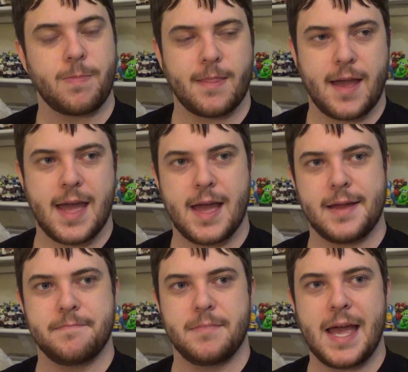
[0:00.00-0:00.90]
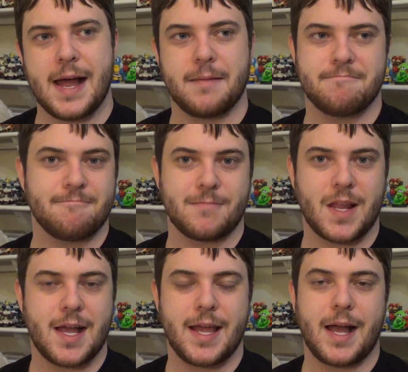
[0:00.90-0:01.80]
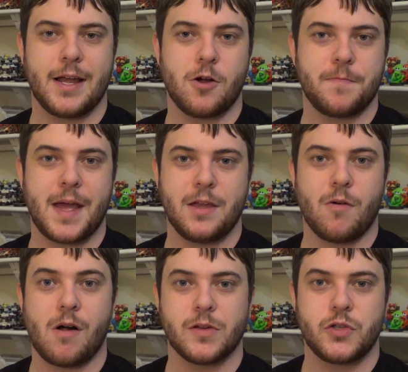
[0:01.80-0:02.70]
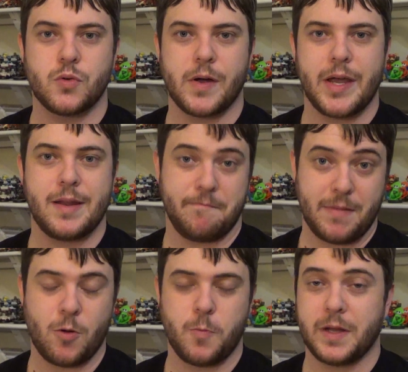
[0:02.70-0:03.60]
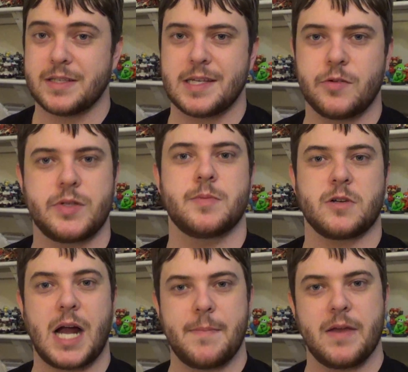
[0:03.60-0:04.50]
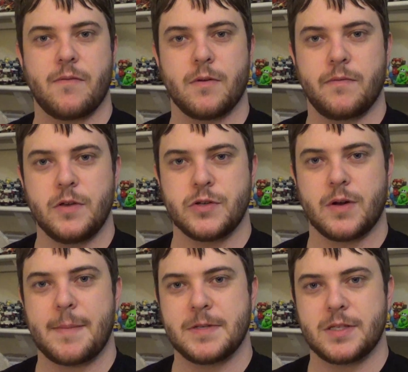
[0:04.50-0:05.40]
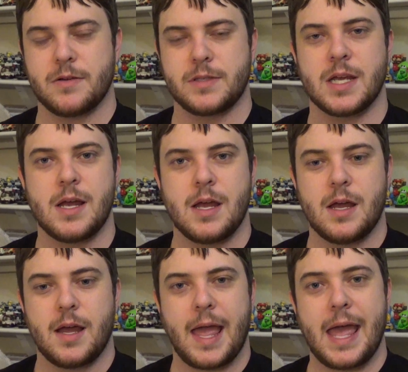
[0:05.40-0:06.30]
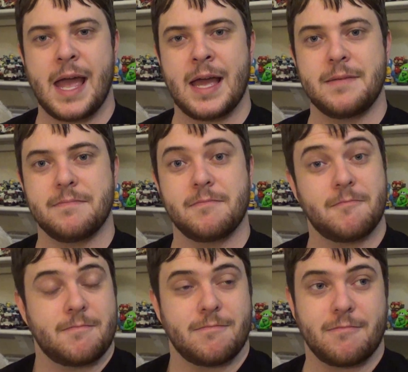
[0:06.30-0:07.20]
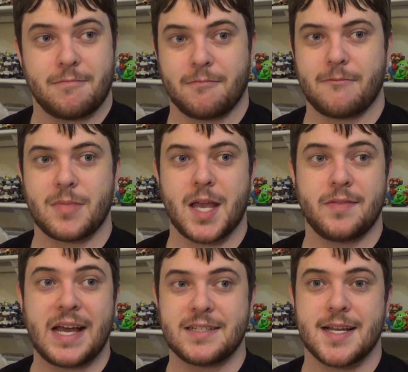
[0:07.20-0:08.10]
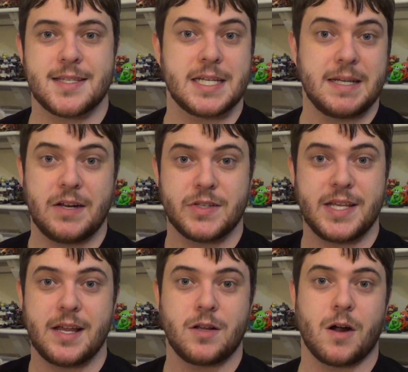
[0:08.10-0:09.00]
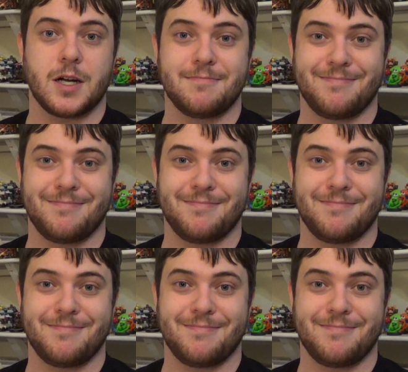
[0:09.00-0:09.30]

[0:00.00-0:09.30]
And yeah, I hope that you all enjoyed. I hope you consider subscribing for future episodes. And that does it. Here's the end card.